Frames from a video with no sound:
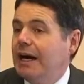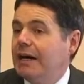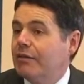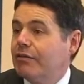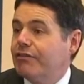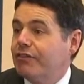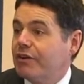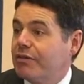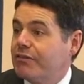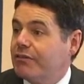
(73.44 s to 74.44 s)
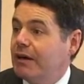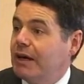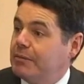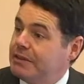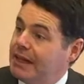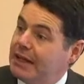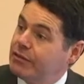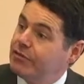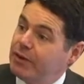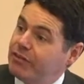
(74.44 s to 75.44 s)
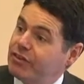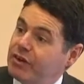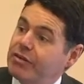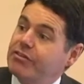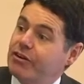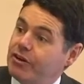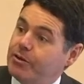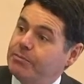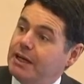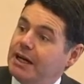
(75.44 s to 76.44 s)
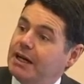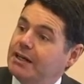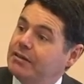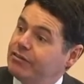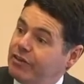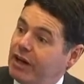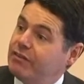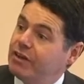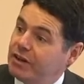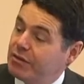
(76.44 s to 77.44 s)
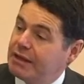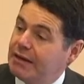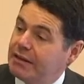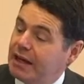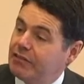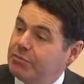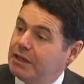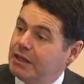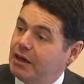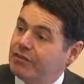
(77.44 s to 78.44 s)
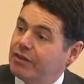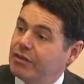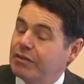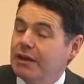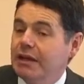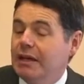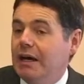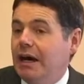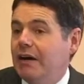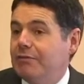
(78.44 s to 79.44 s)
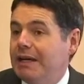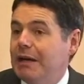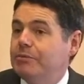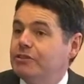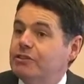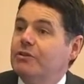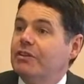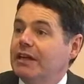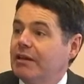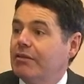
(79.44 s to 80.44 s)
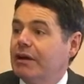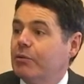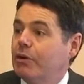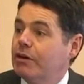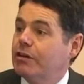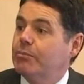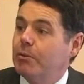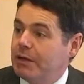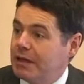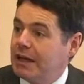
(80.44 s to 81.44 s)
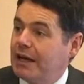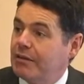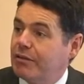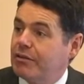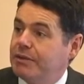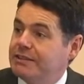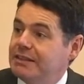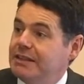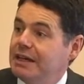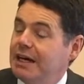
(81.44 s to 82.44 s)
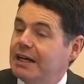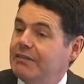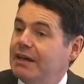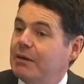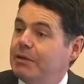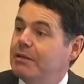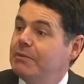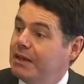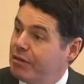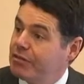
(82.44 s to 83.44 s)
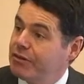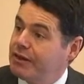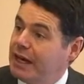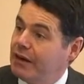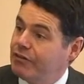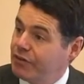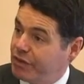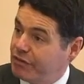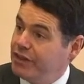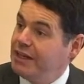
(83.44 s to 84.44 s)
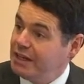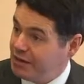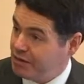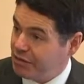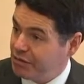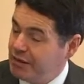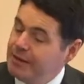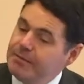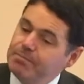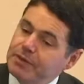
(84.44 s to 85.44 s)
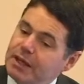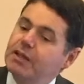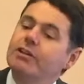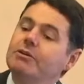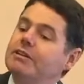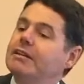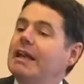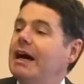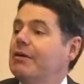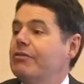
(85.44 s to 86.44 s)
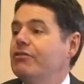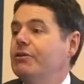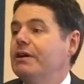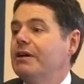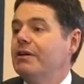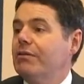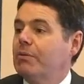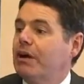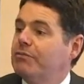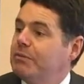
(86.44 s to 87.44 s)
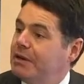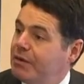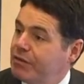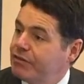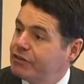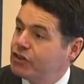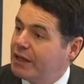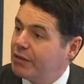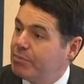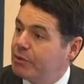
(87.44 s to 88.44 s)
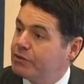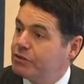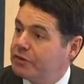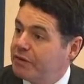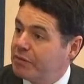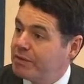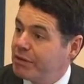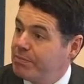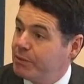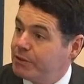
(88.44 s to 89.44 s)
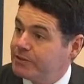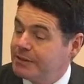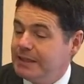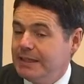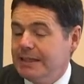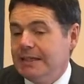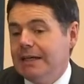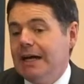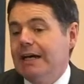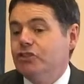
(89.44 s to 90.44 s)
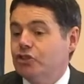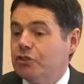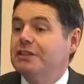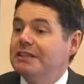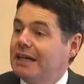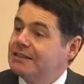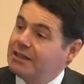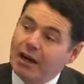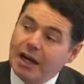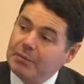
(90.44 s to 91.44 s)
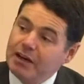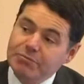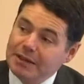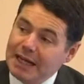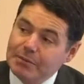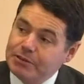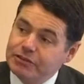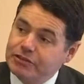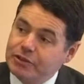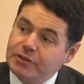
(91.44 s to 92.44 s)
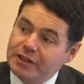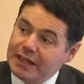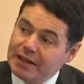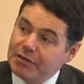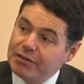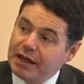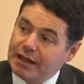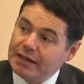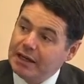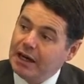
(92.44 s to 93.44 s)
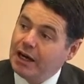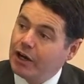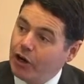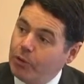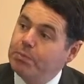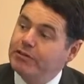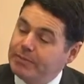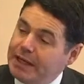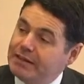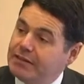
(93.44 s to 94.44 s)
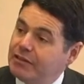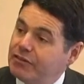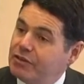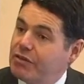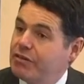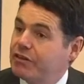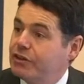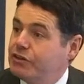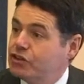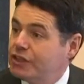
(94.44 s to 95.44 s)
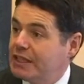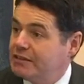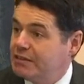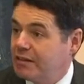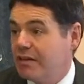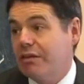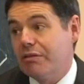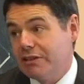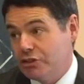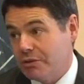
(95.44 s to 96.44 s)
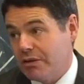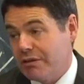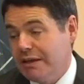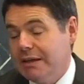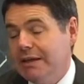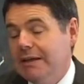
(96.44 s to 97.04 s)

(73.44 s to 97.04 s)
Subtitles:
I'm at the end of my first term, and in the 5 years now that I've been in office, I've been able to do things like work on the Public Accounts Committee, and I've now been a minister now for 3 years, including the last 2 years where I've been Minister for Transport, Tourism and Sport. And during that time I've been able to do things that I hope have made a difference to the country and to the constituency.